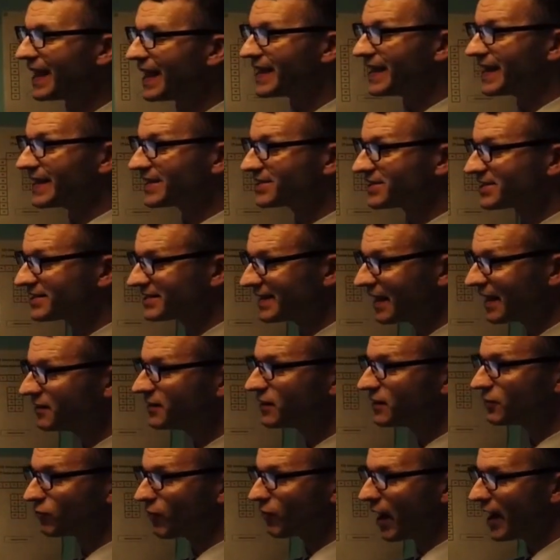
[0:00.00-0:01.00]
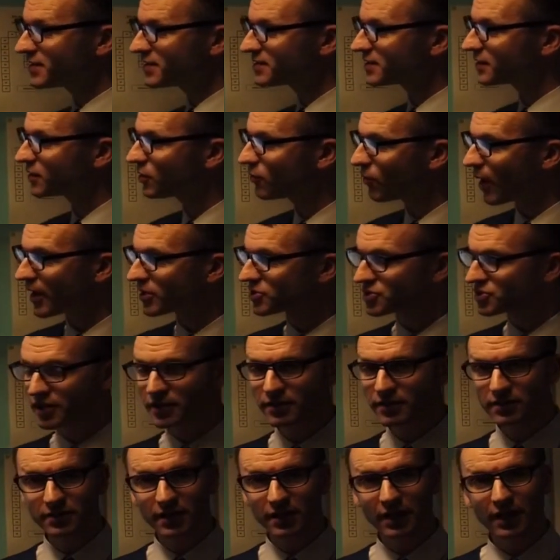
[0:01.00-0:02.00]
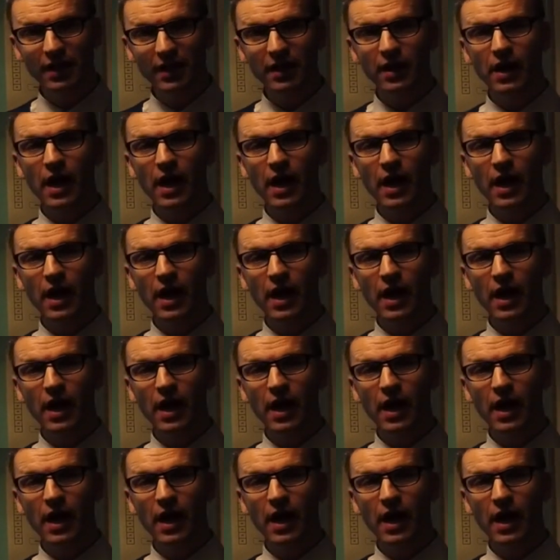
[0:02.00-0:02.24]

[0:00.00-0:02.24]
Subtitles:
an extended writing question